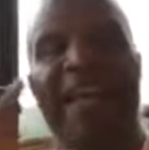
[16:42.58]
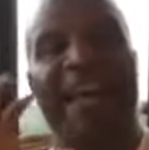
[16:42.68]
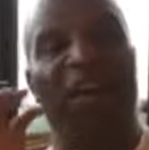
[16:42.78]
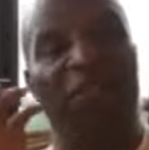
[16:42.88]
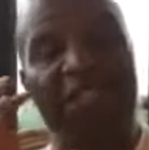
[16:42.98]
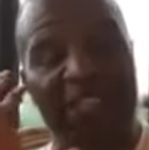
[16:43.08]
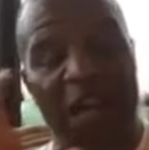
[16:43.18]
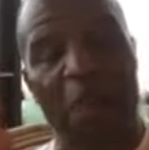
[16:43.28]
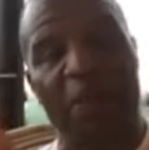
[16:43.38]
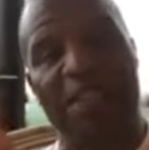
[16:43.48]
And all these
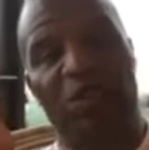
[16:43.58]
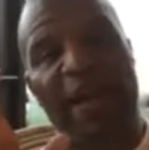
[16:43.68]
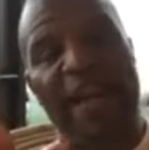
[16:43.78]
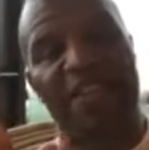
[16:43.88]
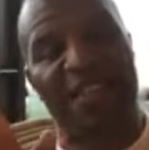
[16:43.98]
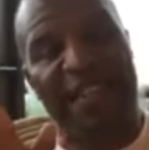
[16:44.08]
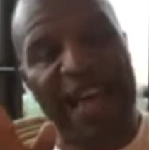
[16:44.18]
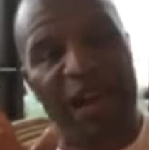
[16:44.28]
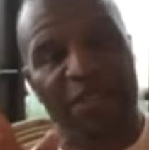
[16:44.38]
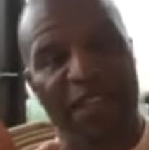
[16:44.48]
companies are actually
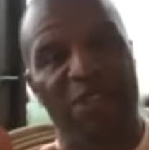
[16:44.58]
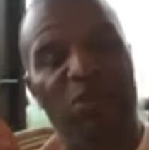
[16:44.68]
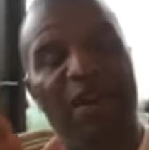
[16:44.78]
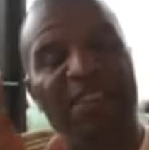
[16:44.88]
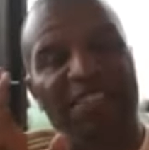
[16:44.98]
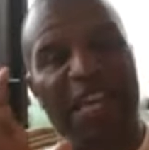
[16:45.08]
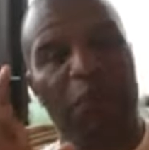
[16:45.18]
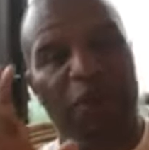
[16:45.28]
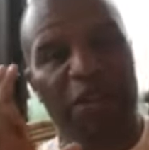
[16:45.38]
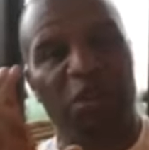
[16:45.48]
out there trying to
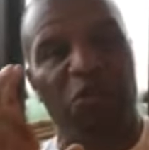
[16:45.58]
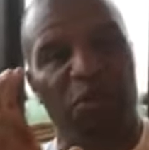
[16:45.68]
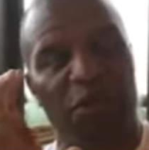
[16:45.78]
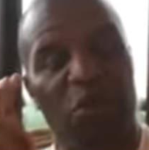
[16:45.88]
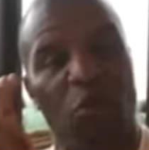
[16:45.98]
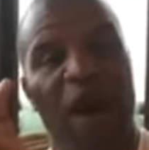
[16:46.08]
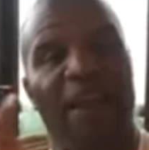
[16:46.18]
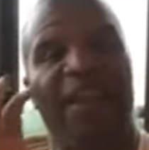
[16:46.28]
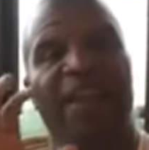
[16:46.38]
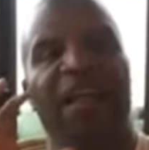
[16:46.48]
separate you from your
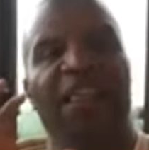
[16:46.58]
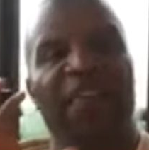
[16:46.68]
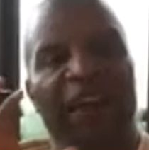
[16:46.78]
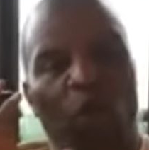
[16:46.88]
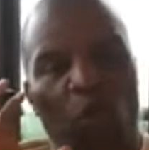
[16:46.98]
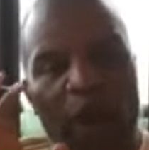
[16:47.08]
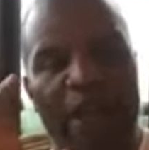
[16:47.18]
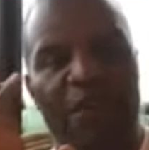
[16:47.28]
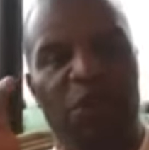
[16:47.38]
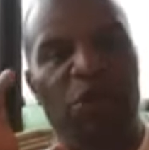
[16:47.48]
wallet. They are
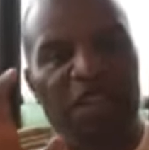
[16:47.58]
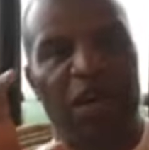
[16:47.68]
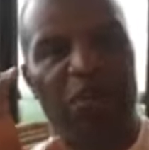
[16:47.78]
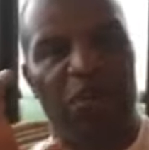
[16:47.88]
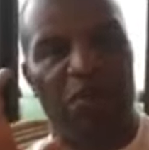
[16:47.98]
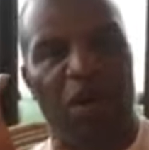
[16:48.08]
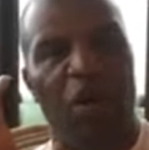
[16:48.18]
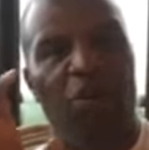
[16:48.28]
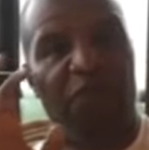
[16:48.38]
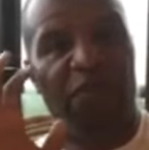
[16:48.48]
waiting for you to come to the
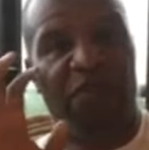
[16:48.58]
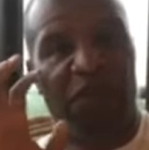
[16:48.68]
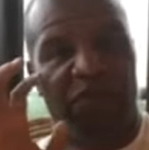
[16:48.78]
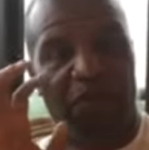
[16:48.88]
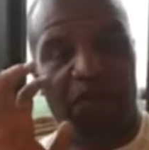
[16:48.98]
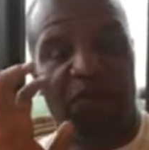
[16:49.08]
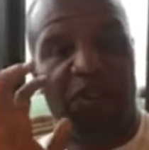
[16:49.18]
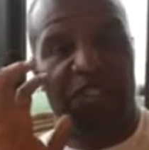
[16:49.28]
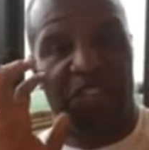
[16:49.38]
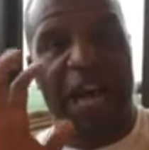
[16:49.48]
mall for, for, for,
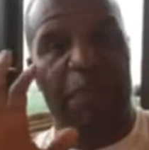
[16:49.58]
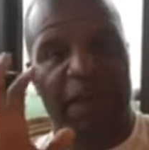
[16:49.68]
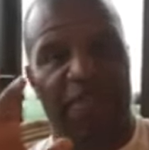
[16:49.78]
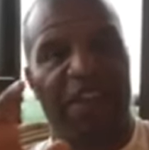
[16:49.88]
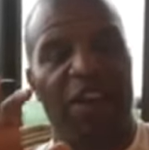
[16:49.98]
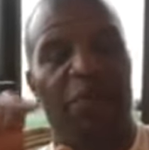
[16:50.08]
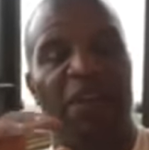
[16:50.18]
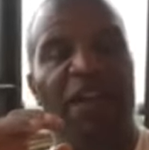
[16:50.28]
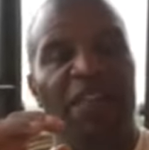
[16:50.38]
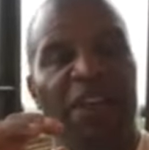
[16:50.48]
for shopping therapy.
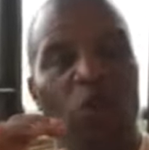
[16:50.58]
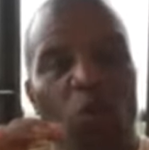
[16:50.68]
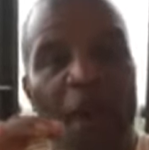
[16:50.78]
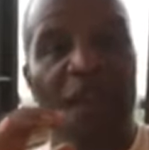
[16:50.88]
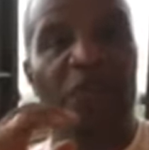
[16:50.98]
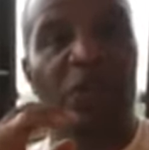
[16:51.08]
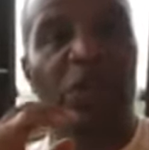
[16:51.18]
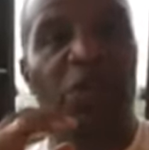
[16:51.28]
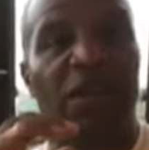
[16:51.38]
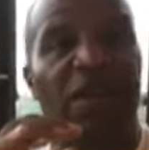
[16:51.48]
They're waiting for
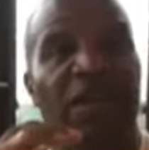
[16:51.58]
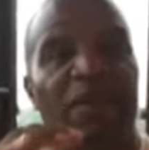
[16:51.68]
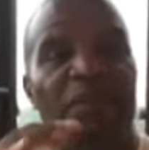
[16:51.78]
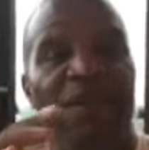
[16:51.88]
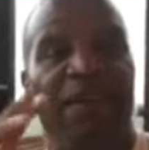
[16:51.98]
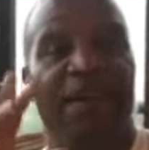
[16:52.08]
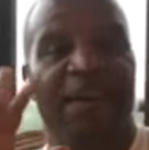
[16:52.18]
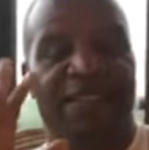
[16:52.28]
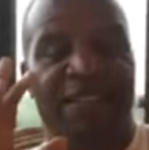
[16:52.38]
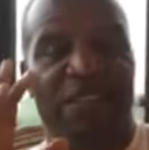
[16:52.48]
you to come
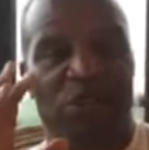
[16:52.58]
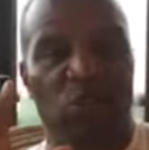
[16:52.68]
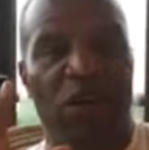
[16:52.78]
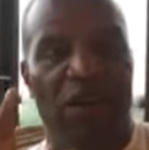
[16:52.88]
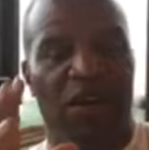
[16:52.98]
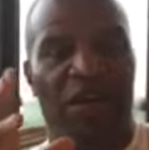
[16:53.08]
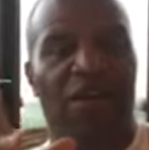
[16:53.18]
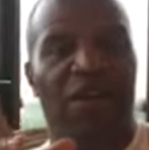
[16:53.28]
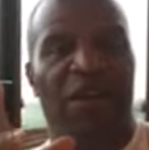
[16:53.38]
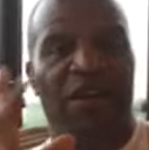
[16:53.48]
uh, to the drug
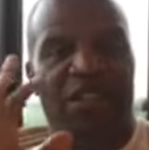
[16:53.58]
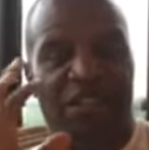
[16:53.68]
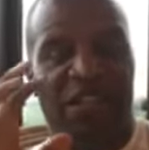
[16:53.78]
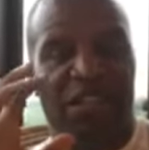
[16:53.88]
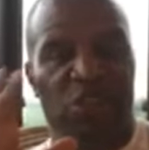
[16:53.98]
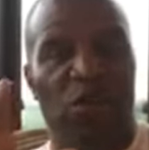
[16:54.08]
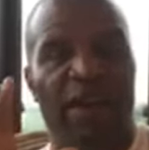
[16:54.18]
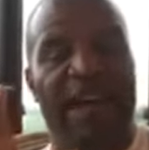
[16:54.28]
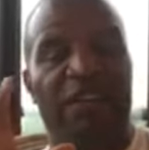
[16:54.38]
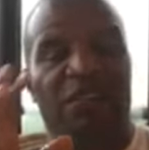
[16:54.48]
uh, to the drug
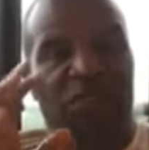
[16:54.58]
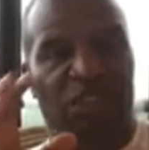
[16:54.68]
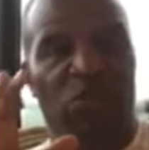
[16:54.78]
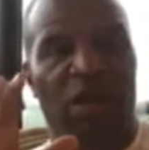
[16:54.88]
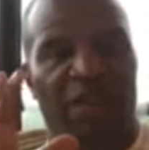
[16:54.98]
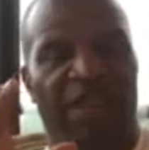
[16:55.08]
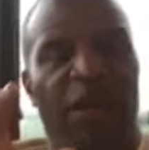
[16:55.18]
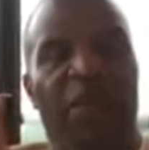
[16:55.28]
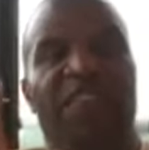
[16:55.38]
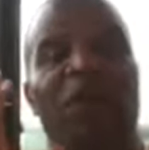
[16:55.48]
house for drug
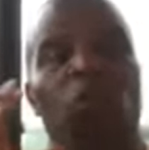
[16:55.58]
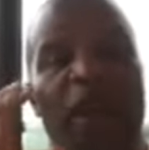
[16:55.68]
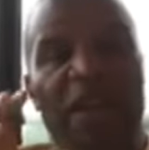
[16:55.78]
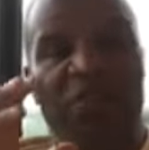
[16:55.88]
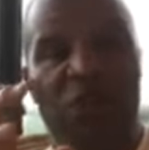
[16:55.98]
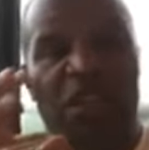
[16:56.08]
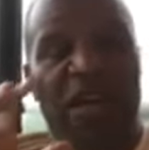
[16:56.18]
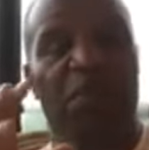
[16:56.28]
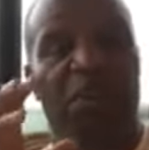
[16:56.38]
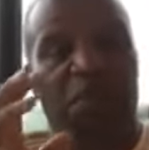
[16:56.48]
therapy. They're waiting for you to
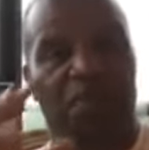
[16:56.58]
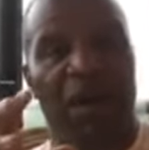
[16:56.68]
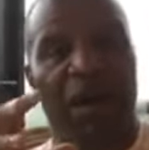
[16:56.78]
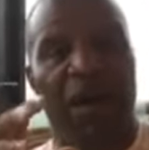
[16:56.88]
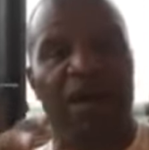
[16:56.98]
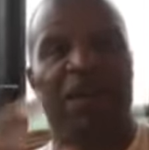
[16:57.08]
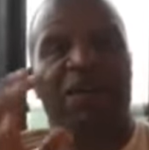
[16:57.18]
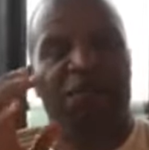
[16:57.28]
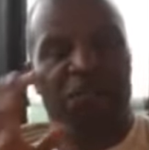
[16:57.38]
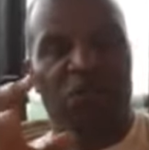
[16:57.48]
come to the bar
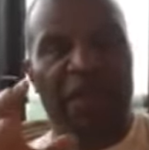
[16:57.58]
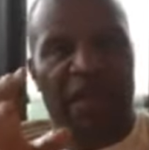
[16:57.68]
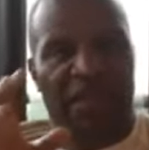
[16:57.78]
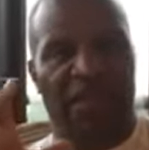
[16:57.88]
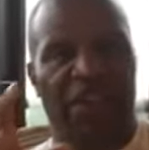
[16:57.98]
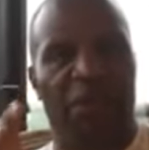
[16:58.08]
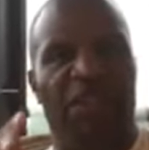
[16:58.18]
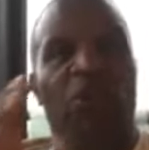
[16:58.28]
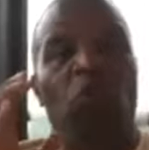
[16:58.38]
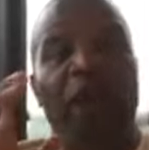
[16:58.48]
for drinking therapy.
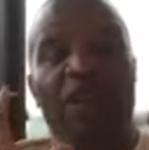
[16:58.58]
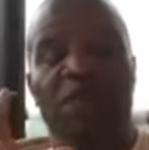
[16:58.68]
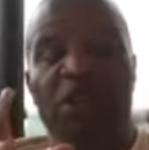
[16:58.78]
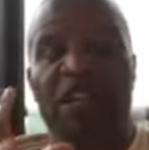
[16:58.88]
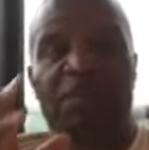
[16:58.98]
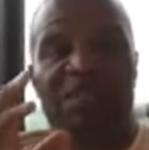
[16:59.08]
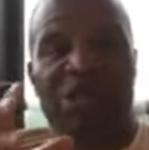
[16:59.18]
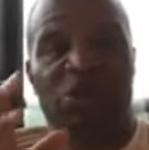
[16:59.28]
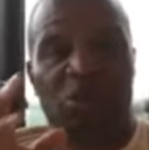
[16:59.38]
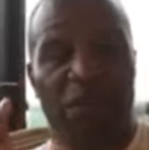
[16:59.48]
They're waiting for you to come to
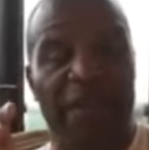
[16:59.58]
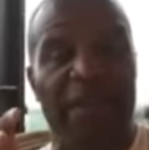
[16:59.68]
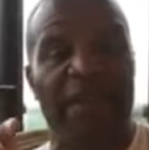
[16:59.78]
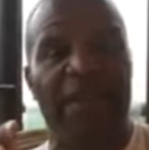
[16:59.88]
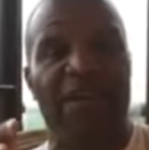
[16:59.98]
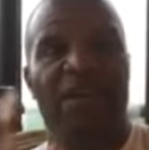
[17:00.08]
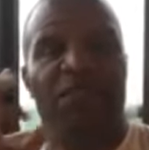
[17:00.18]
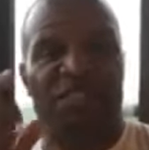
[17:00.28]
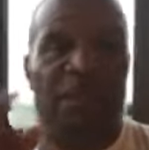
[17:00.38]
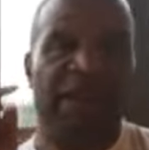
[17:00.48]
social media
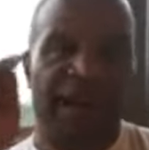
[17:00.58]
for something